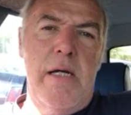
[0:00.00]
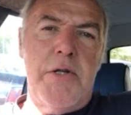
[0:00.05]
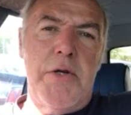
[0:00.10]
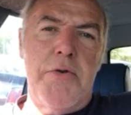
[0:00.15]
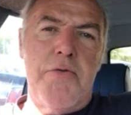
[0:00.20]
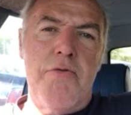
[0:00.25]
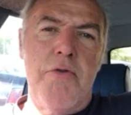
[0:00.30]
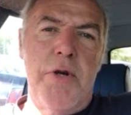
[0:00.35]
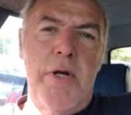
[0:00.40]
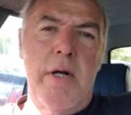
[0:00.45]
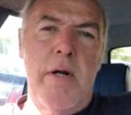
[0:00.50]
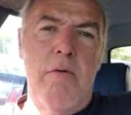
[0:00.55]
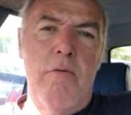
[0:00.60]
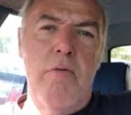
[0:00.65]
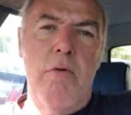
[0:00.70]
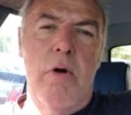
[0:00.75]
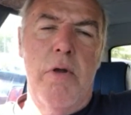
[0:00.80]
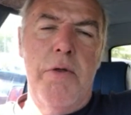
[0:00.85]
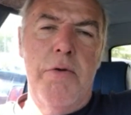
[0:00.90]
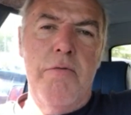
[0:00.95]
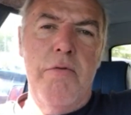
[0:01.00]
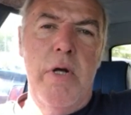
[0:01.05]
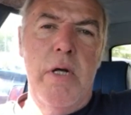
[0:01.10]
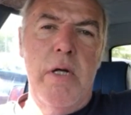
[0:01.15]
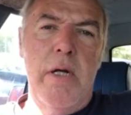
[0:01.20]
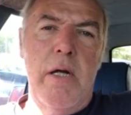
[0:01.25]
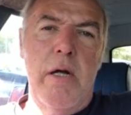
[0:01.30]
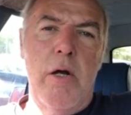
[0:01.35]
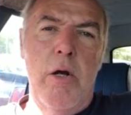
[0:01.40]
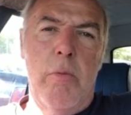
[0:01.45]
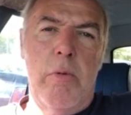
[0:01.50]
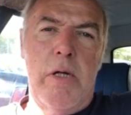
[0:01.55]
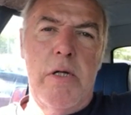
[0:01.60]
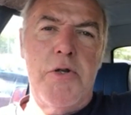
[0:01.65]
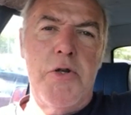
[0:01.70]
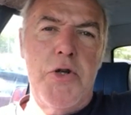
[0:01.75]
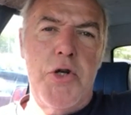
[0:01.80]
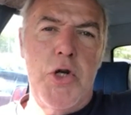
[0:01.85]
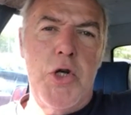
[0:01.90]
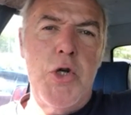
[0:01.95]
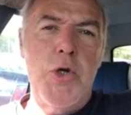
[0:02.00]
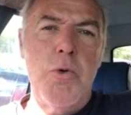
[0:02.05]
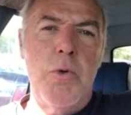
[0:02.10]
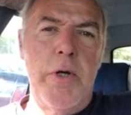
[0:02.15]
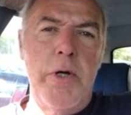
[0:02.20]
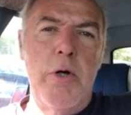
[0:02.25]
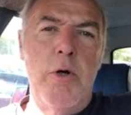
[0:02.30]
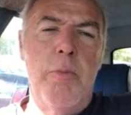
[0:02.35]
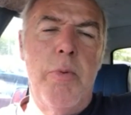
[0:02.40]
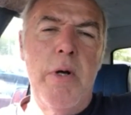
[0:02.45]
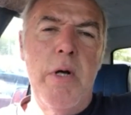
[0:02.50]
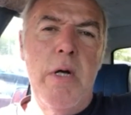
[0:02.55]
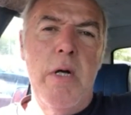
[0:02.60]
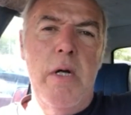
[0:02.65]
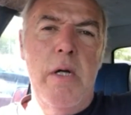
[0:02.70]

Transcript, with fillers: as it's running, rather than reading in kilometres and just showing up